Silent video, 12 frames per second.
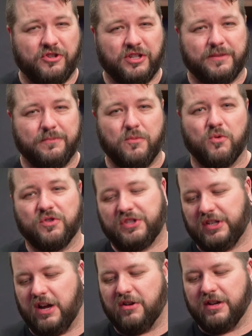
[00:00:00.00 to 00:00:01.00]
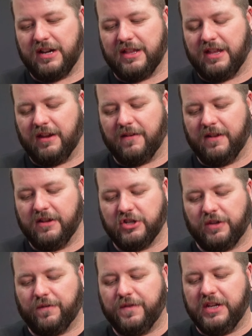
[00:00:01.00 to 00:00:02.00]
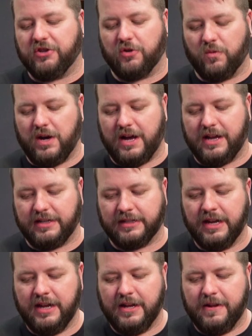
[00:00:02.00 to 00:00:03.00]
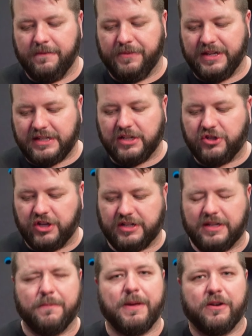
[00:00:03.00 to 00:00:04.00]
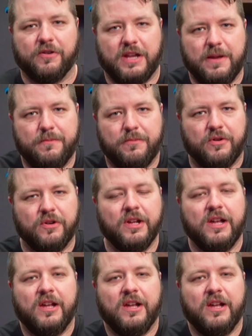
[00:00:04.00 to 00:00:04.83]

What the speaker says: It's just more solid. I think just feature-wise, this is just a better gimbal.